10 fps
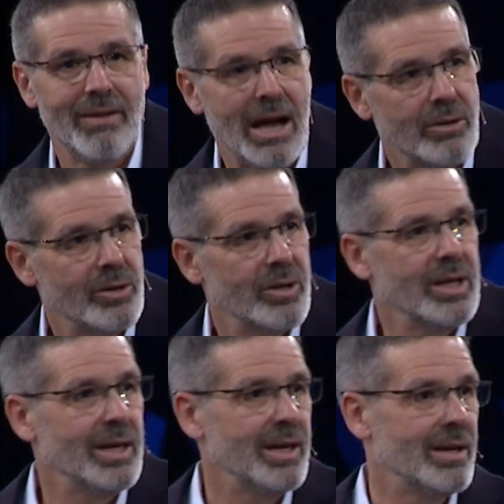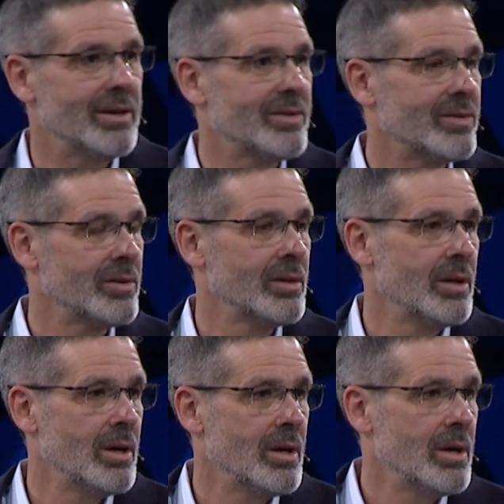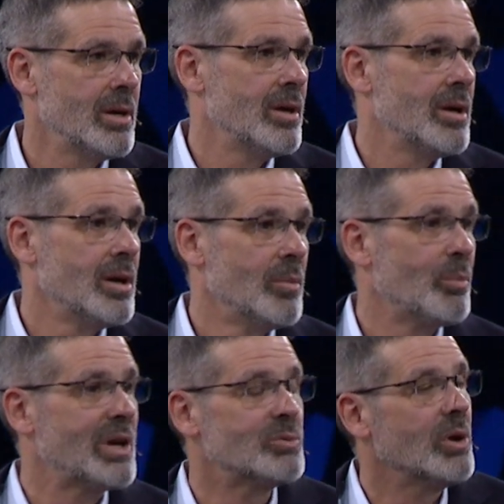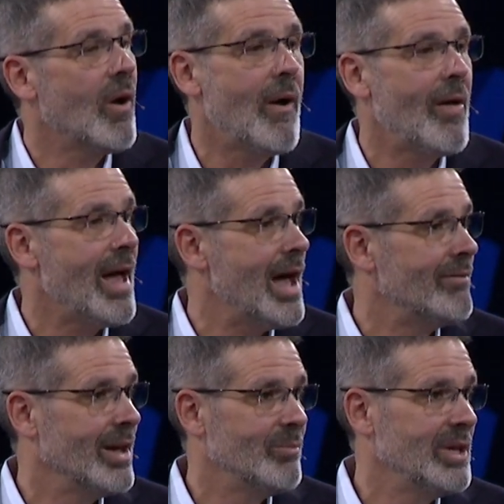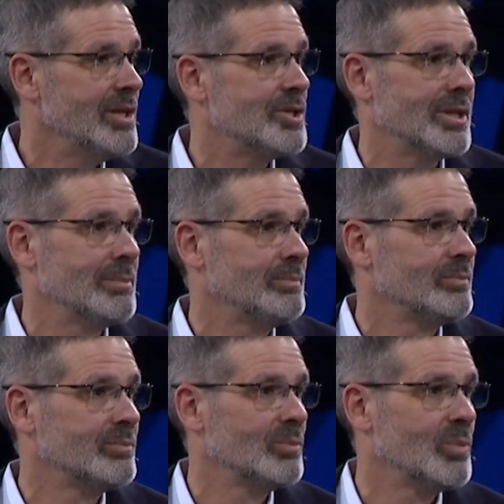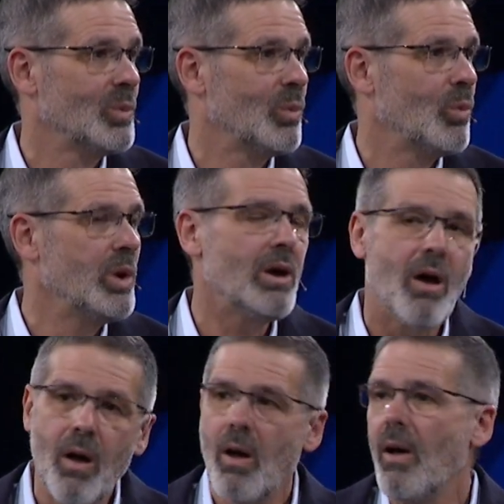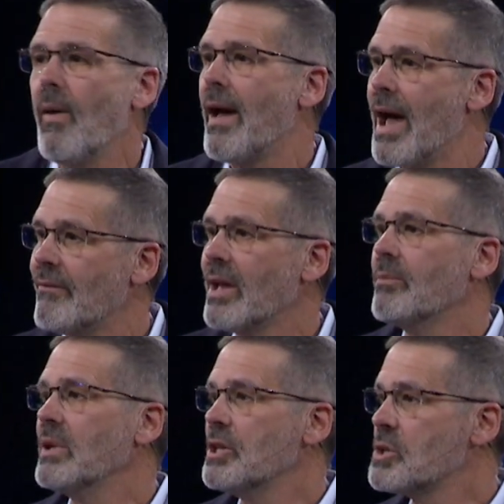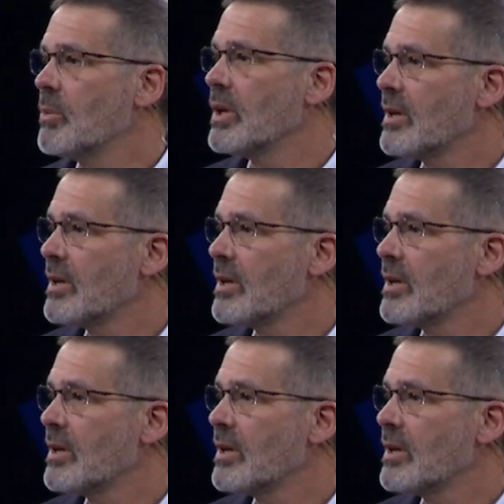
of how good He is because we all have amnesia. We all have amnesia when it